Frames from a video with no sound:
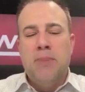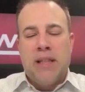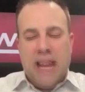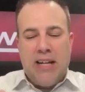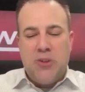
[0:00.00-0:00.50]

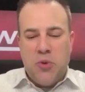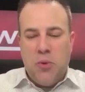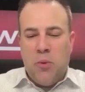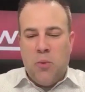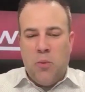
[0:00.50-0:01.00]
that's
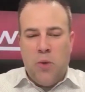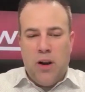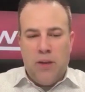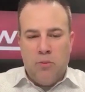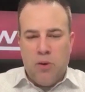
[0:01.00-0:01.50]
what
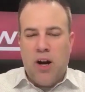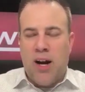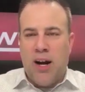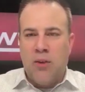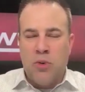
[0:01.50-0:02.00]

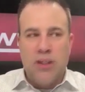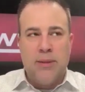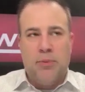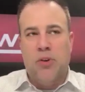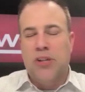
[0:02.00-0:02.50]
I really
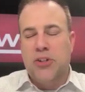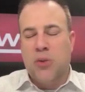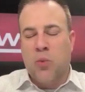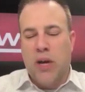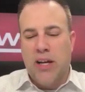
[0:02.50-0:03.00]
preach
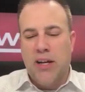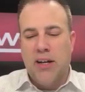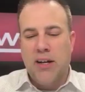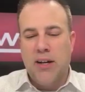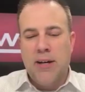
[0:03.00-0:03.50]
at Wink
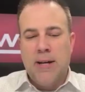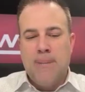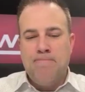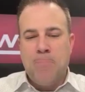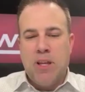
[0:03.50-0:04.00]

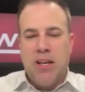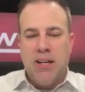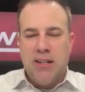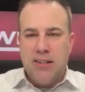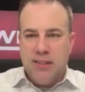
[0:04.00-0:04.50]

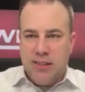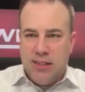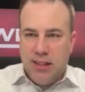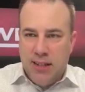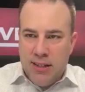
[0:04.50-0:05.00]
is
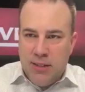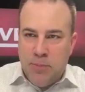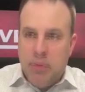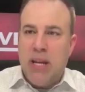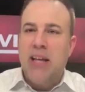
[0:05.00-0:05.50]

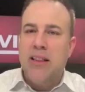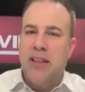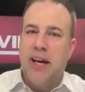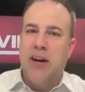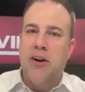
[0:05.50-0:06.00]
being
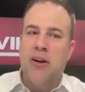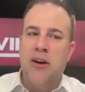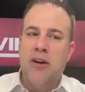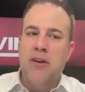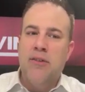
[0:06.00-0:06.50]
there
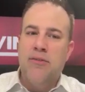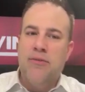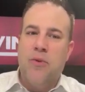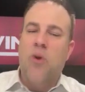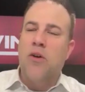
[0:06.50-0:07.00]

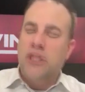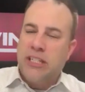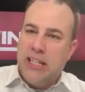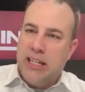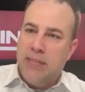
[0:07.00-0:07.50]
for our
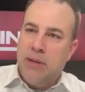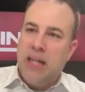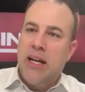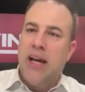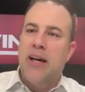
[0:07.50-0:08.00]
team,
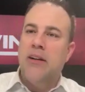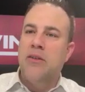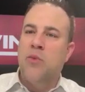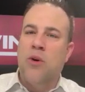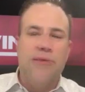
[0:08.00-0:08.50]

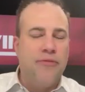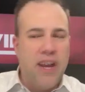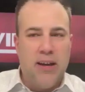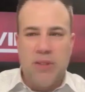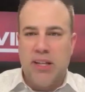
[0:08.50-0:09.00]
and we're a
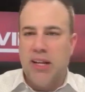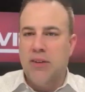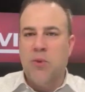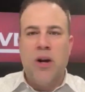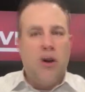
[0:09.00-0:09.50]
family
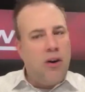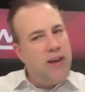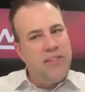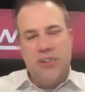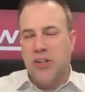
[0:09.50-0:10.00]
and we all
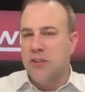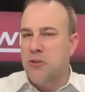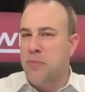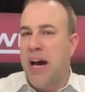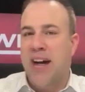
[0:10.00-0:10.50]
have each other's
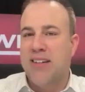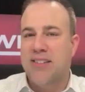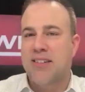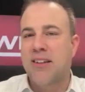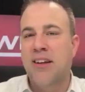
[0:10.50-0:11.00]
backs,
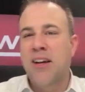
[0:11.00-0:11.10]
and